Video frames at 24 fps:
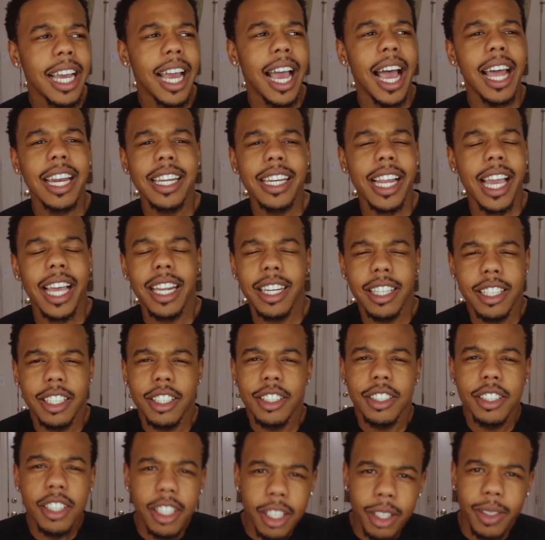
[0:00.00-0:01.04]
I didn't add any
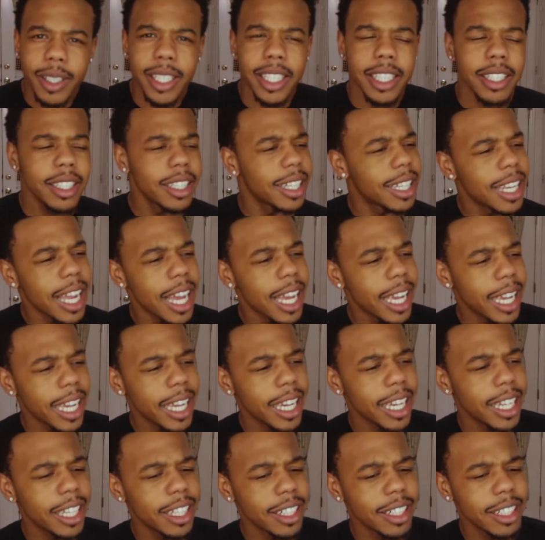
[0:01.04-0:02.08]
sugar in it and I
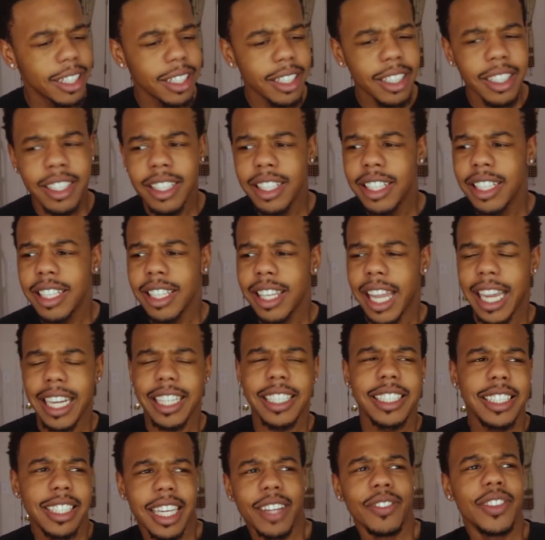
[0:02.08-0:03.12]
had
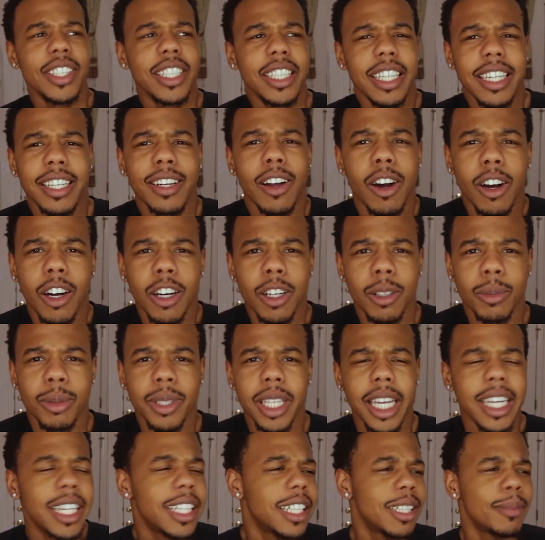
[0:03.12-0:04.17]
like 17 carbs.
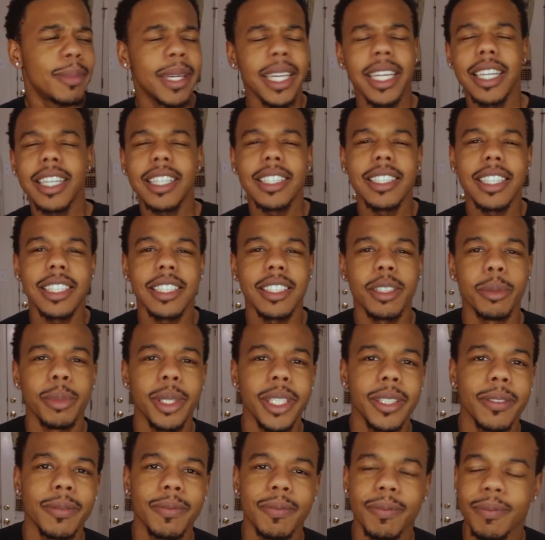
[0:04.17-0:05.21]
Like it didn't make any sense to
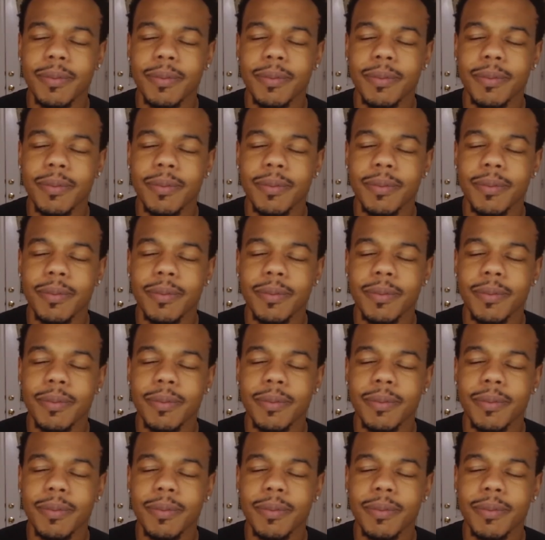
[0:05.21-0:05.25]
me.